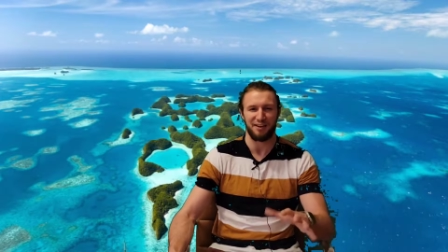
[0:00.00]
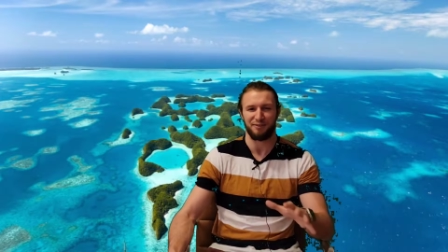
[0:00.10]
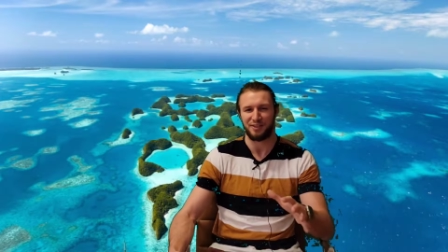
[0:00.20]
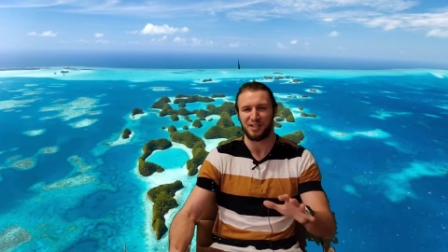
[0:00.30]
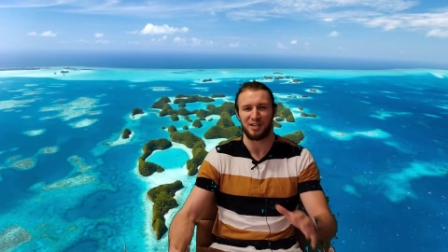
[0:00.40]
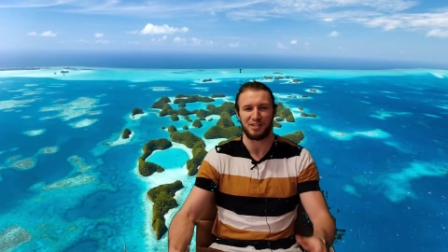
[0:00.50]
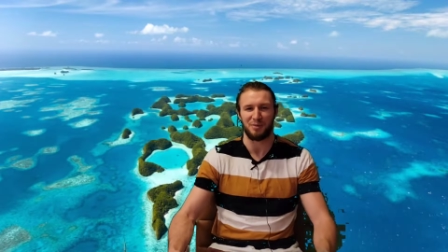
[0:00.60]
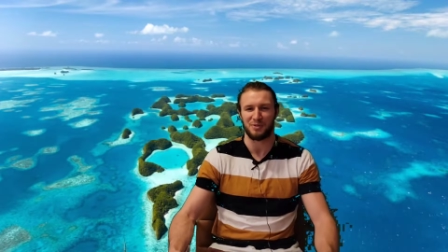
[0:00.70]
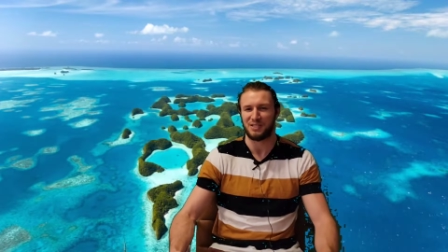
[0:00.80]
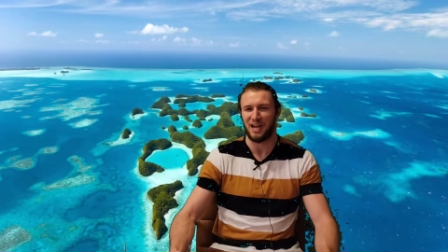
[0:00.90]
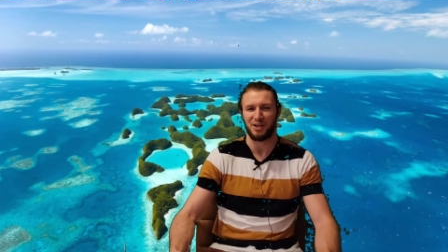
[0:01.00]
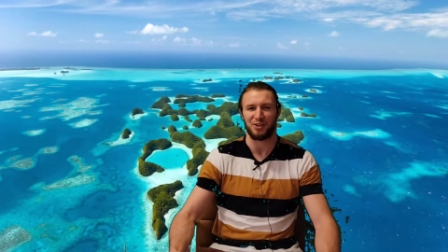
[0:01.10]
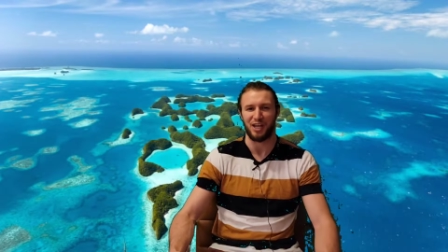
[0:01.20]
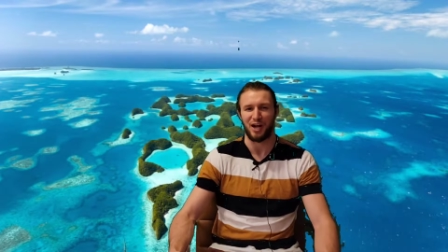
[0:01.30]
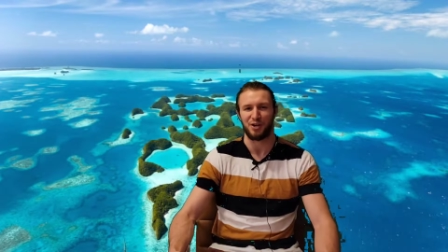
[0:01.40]
of a double
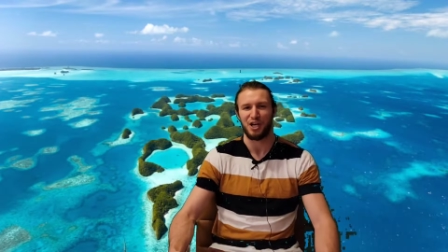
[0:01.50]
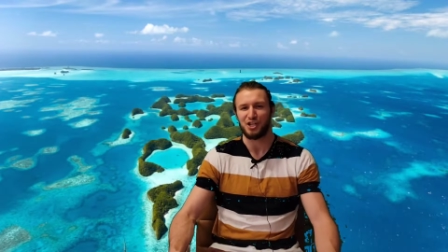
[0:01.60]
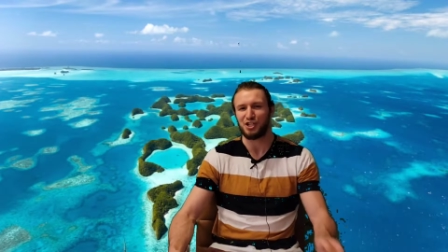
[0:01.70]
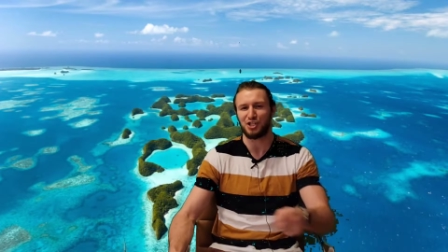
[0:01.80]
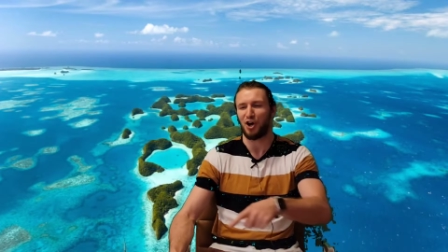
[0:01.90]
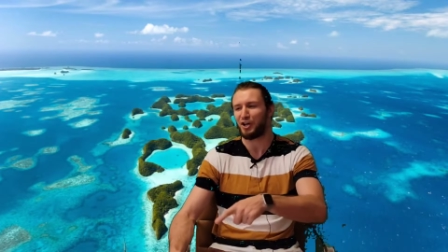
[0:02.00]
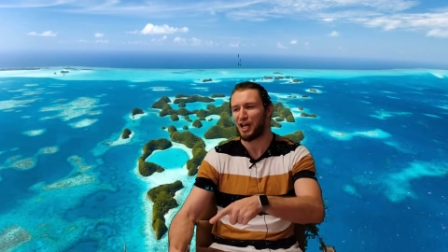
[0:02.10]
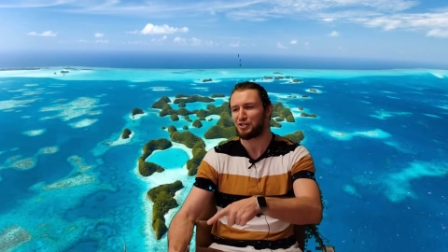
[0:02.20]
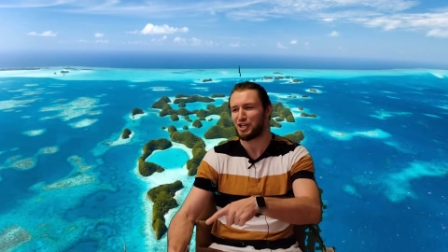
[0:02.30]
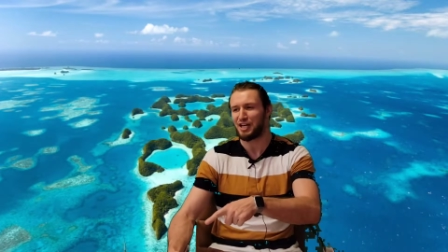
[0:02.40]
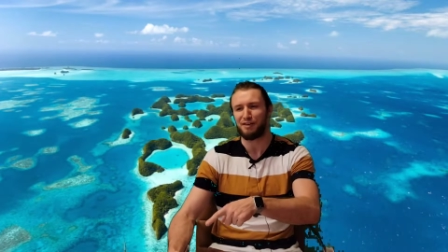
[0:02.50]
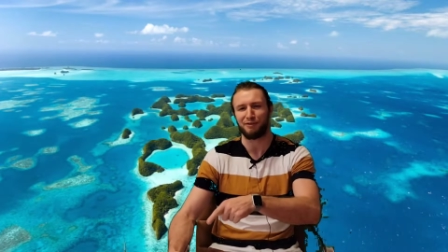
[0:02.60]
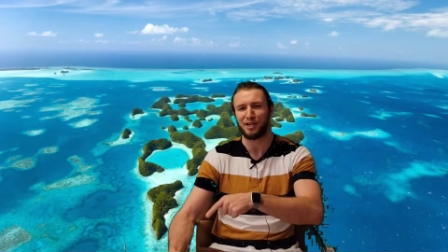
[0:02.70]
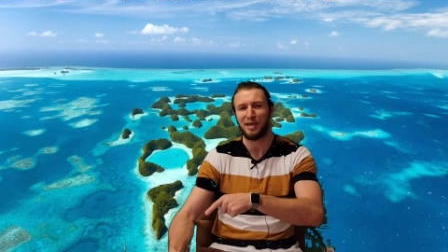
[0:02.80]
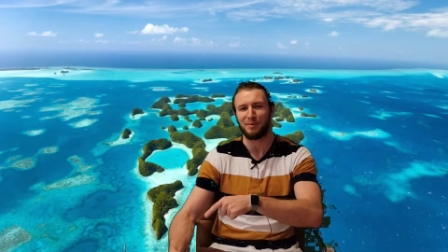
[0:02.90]
standard there. She's calling out JD
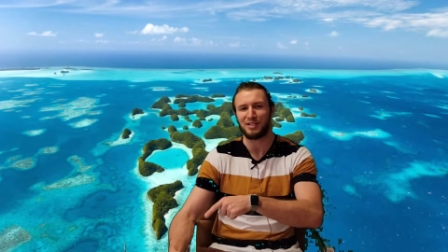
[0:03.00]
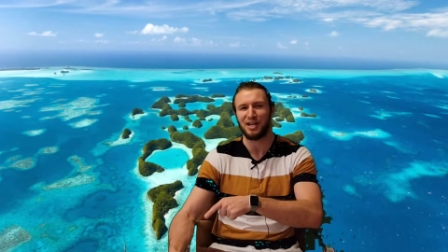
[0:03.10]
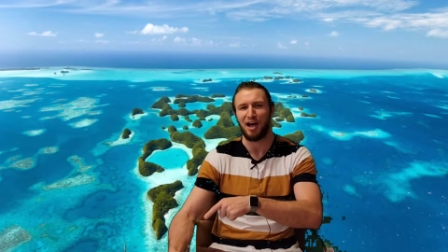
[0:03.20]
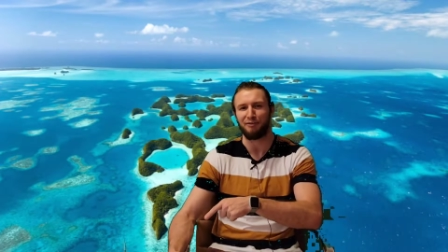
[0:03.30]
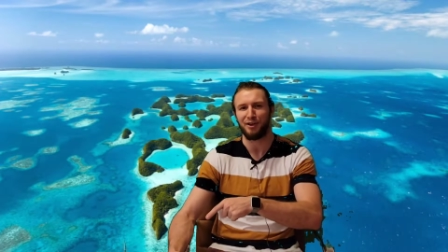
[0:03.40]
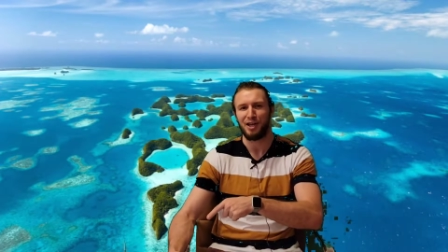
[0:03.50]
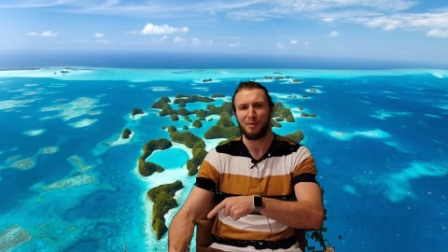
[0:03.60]
for keeping stuff,